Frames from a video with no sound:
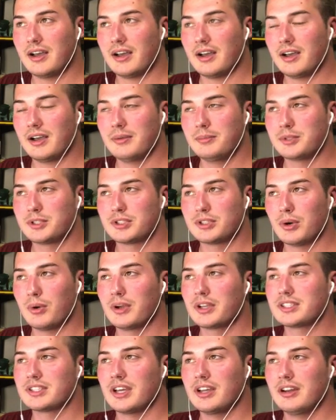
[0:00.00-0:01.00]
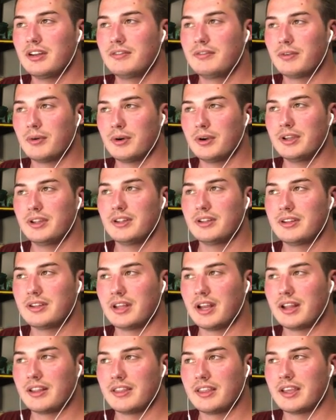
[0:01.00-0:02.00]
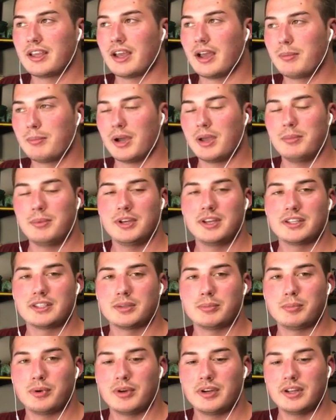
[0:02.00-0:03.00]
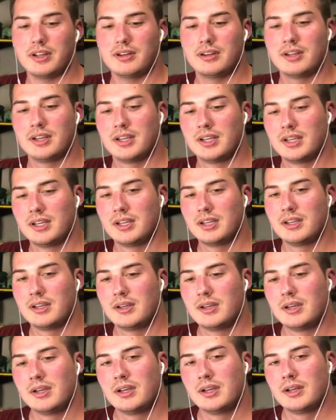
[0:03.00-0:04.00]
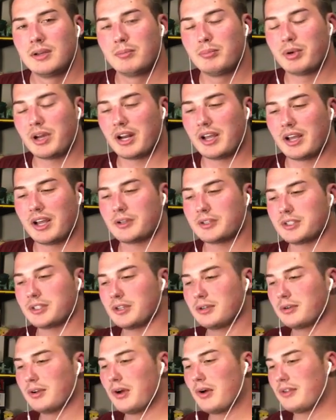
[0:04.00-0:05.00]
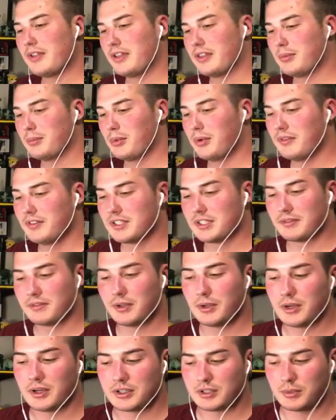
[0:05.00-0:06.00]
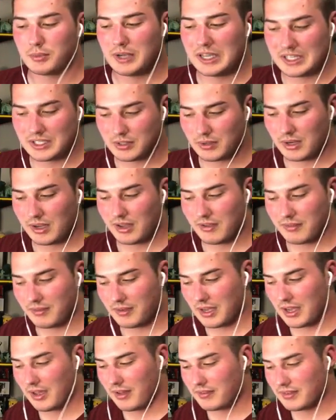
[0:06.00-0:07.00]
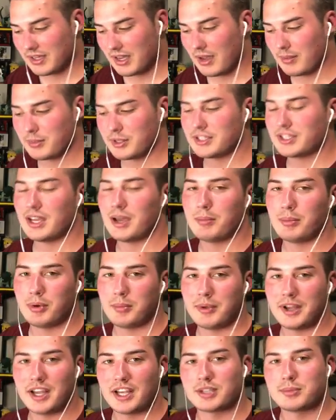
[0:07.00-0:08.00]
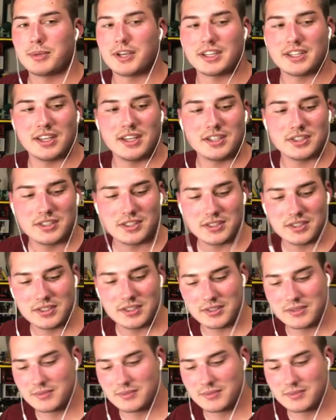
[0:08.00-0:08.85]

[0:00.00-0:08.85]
I'm so excited for it that I think I might be disappointed. But I also know that the movie's a few years away, so I have time to temper my expectations.